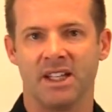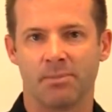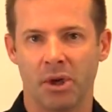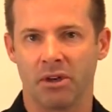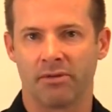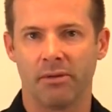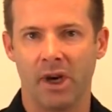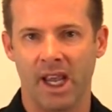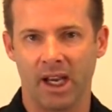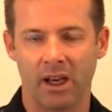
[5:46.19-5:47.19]
put your foot
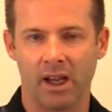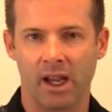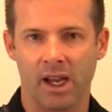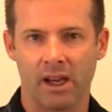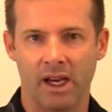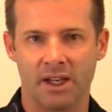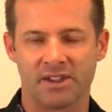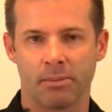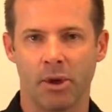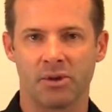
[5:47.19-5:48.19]
in, and it's
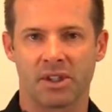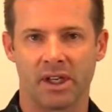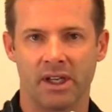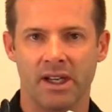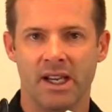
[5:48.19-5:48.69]
supposed to